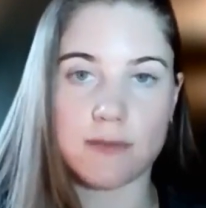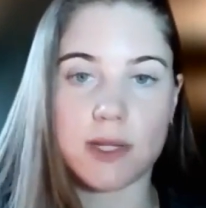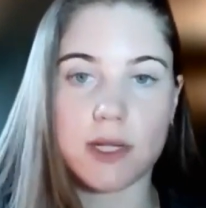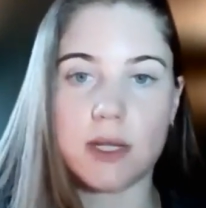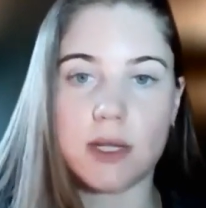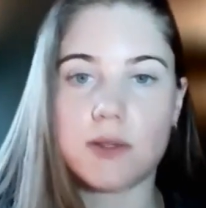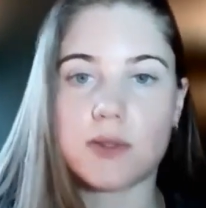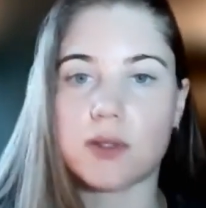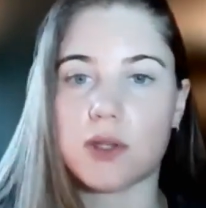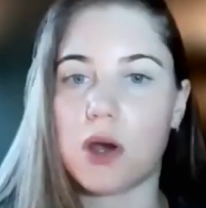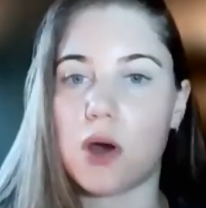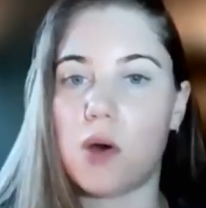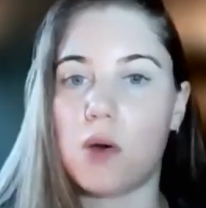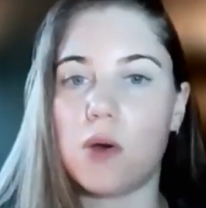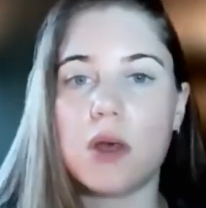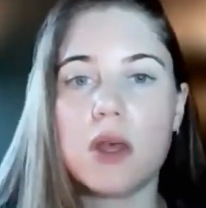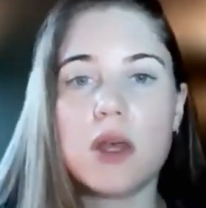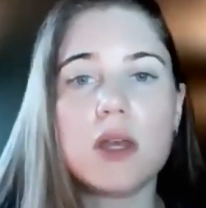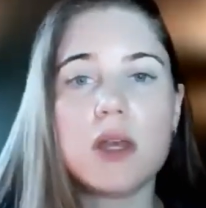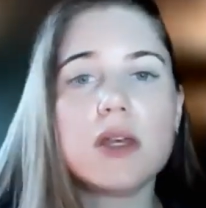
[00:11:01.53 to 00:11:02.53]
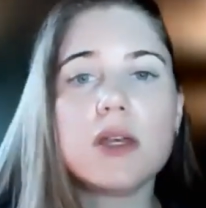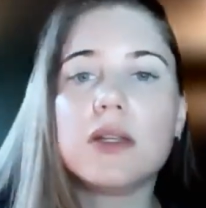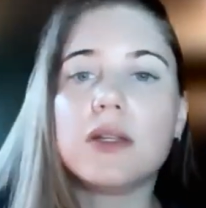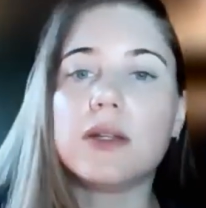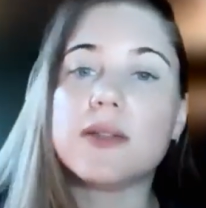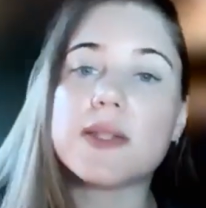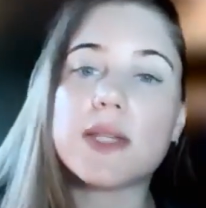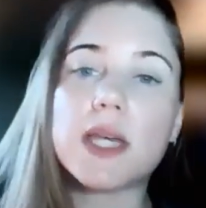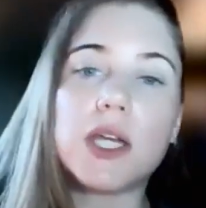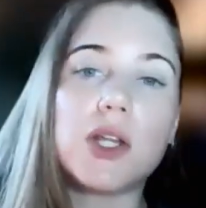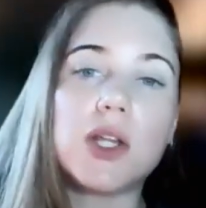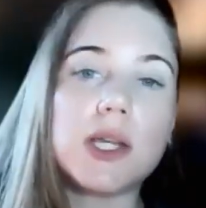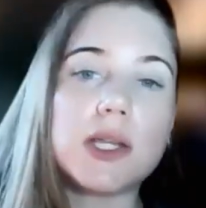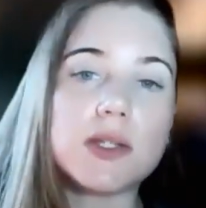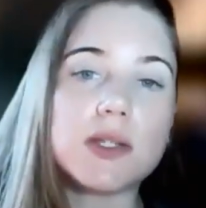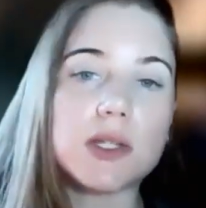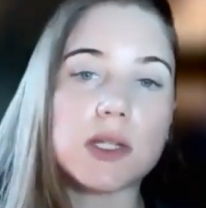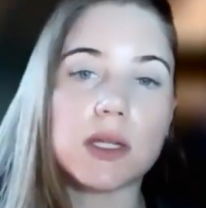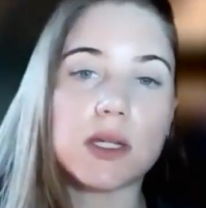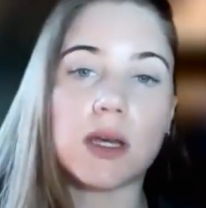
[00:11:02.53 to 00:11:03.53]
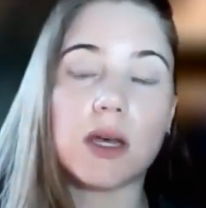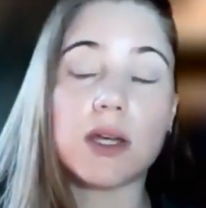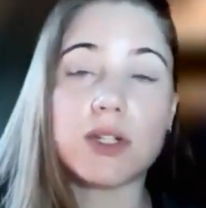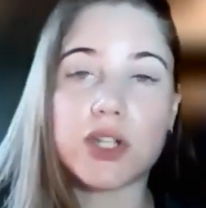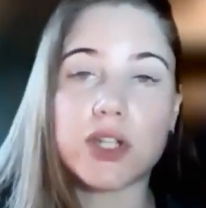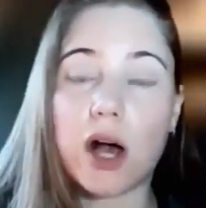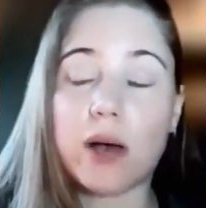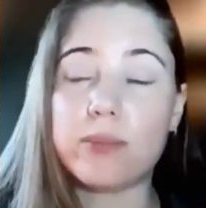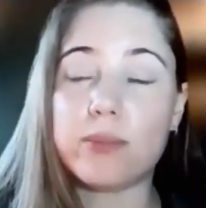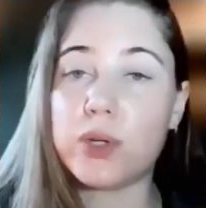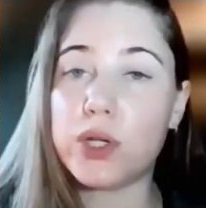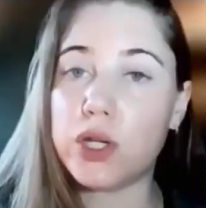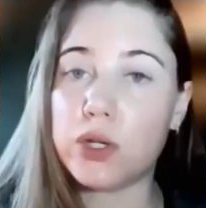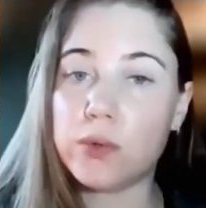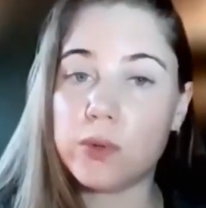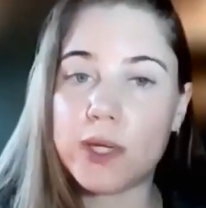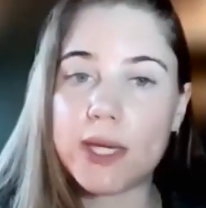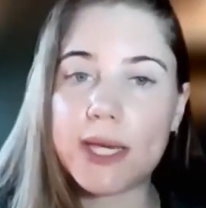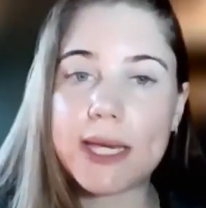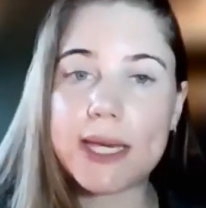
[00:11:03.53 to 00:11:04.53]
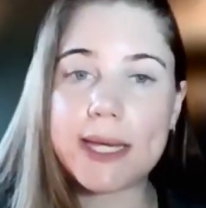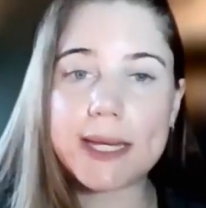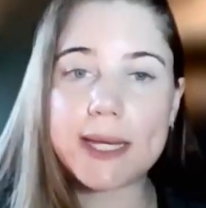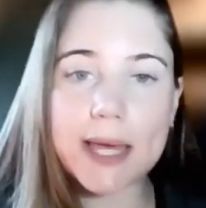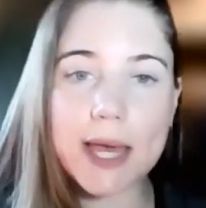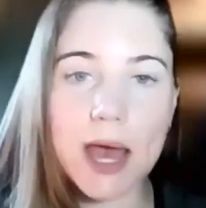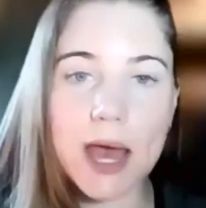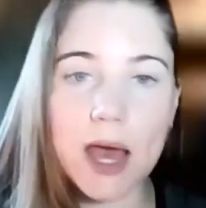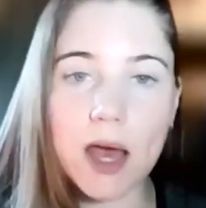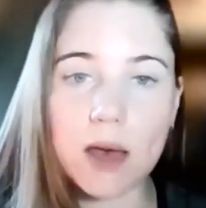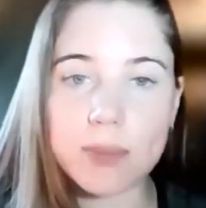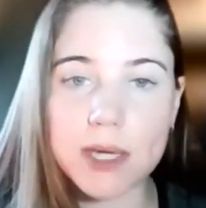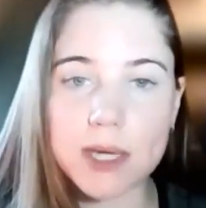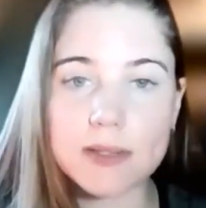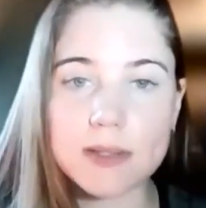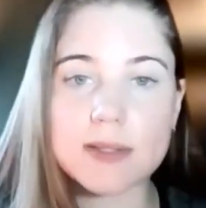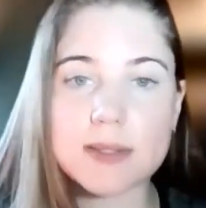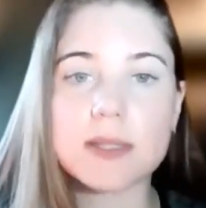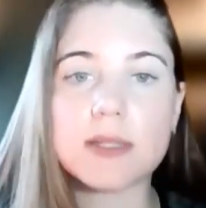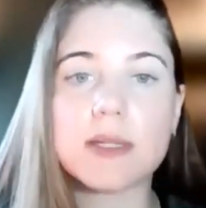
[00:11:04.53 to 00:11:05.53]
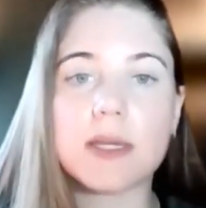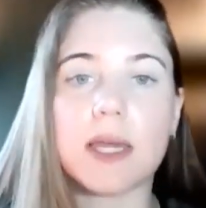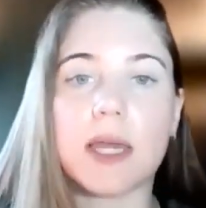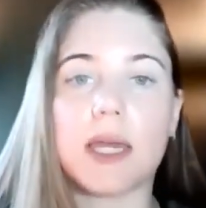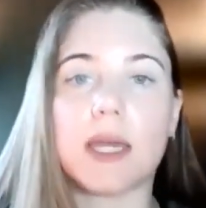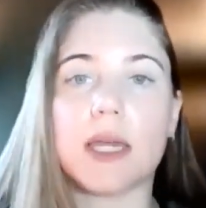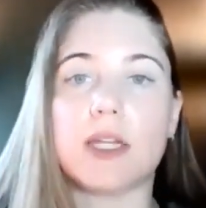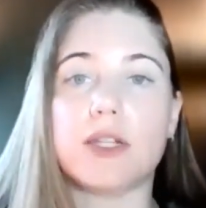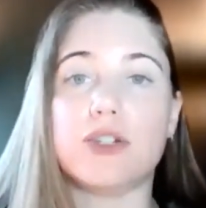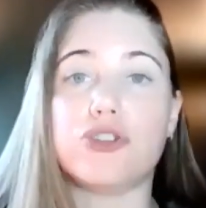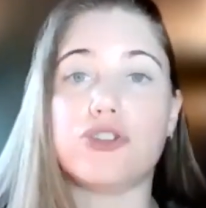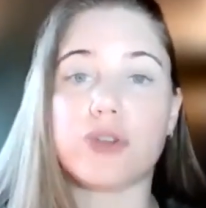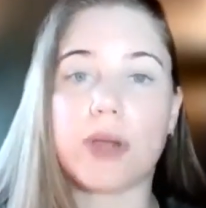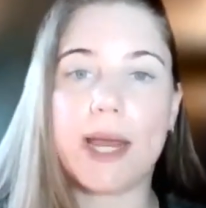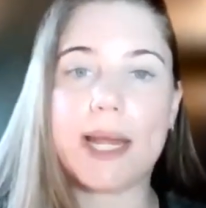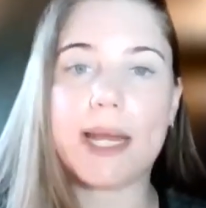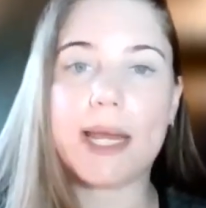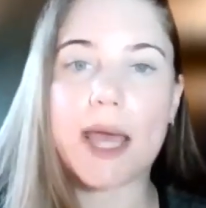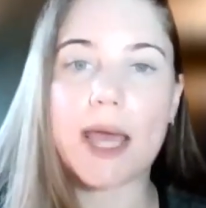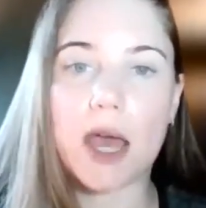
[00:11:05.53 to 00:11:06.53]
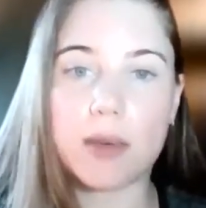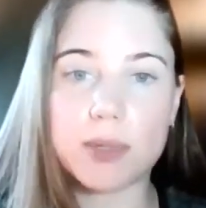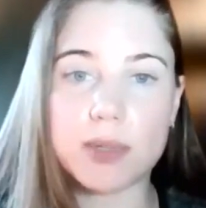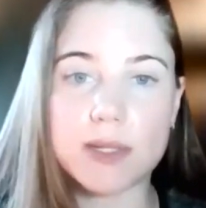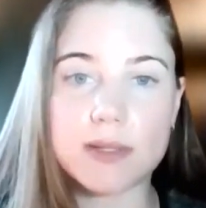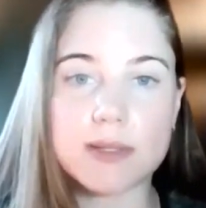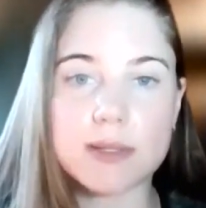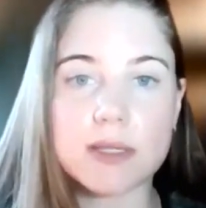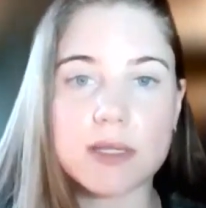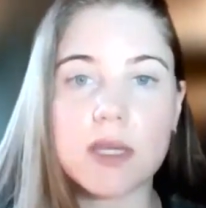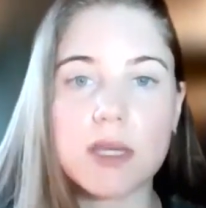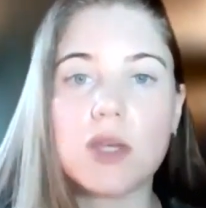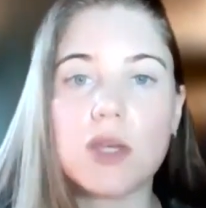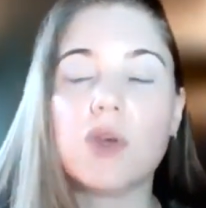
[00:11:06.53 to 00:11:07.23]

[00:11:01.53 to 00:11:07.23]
fitness. So let's say you need to adopt new eating habits and training habits,